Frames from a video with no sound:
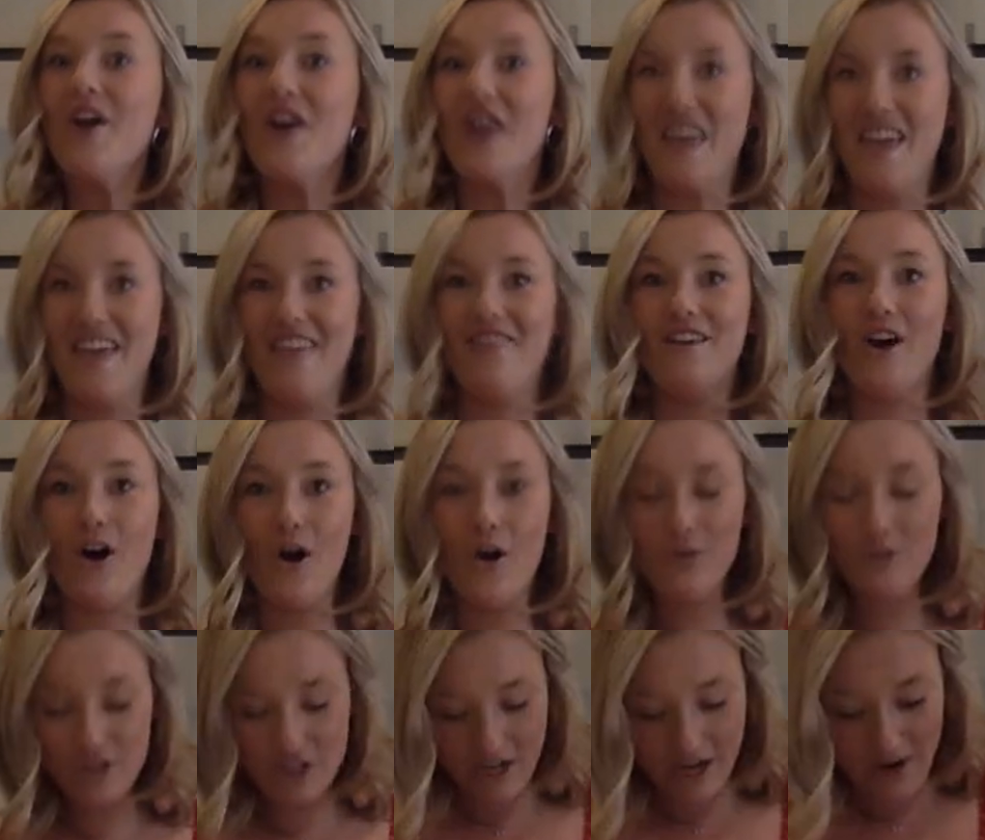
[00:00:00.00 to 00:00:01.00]
In the
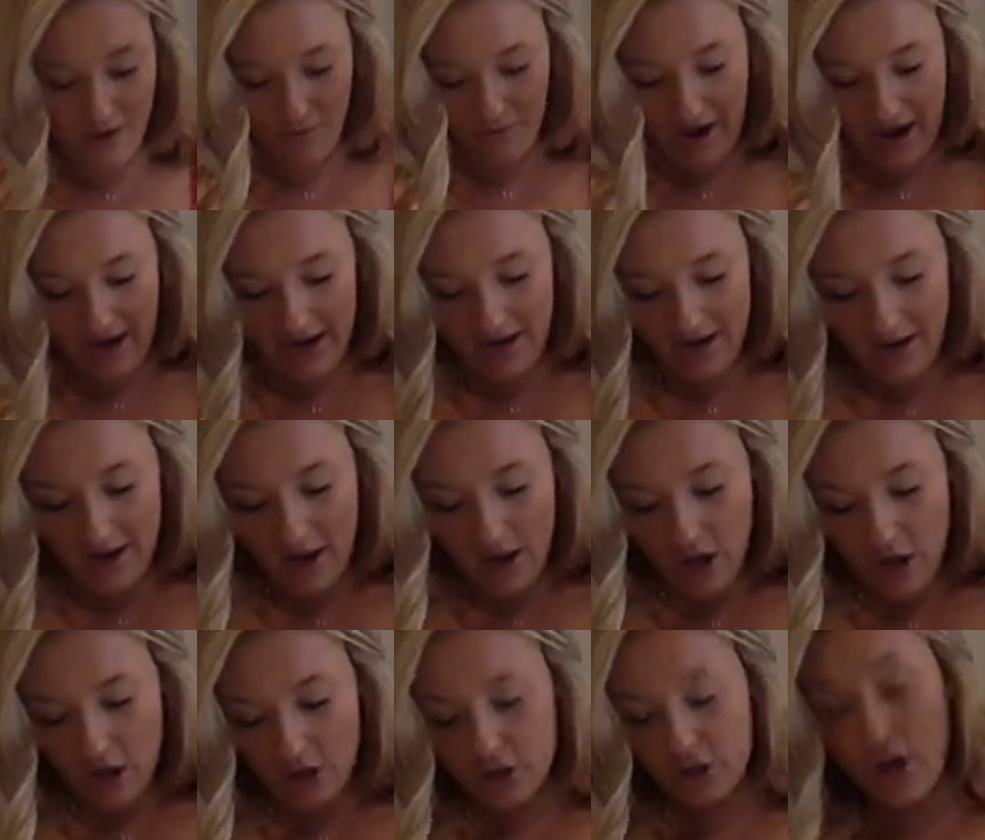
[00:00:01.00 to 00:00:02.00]
ocean, right?
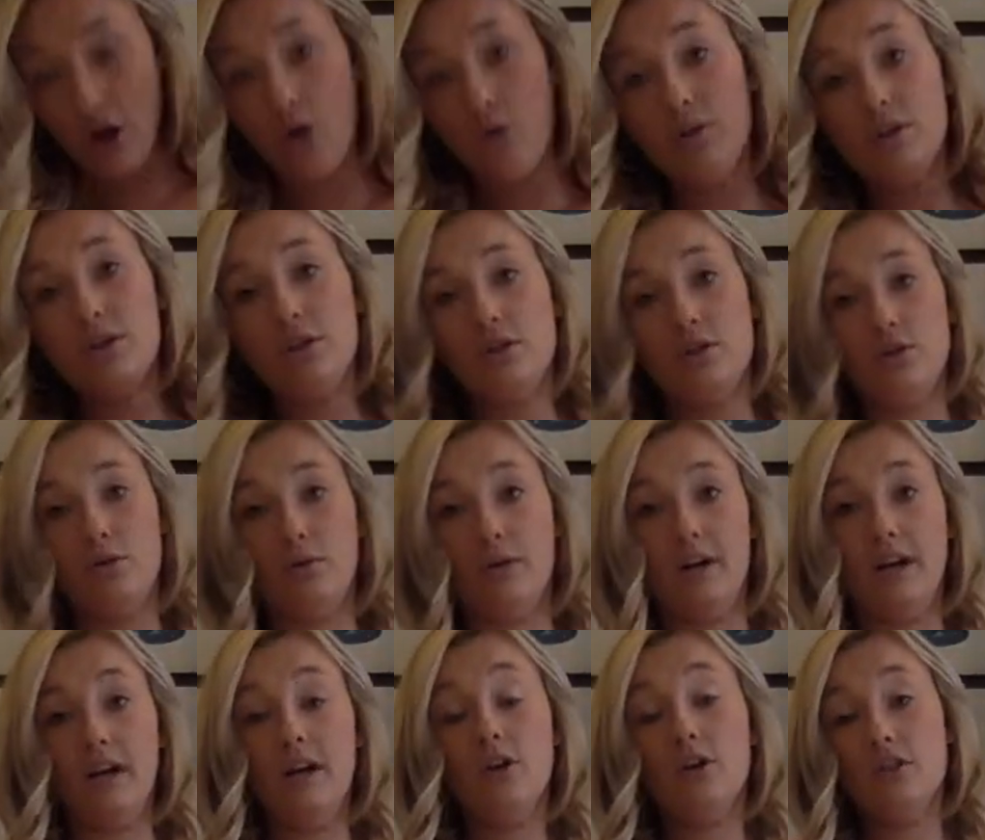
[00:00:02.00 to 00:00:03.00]
So the
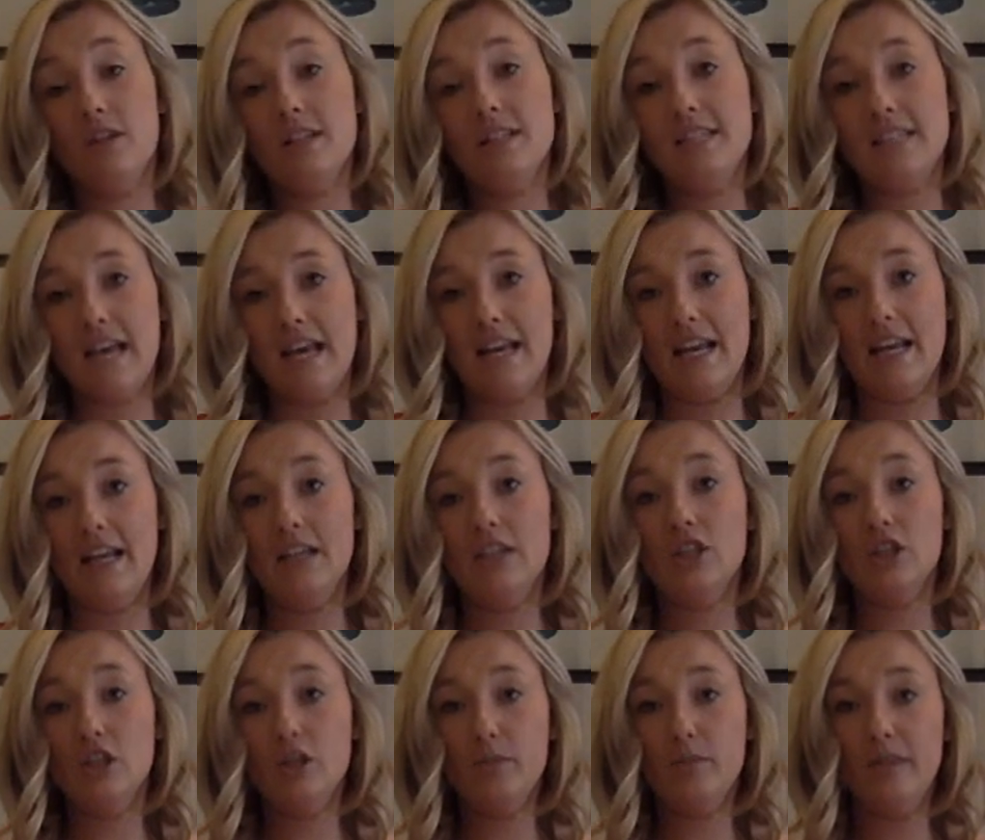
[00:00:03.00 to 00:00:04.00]
story or the setting took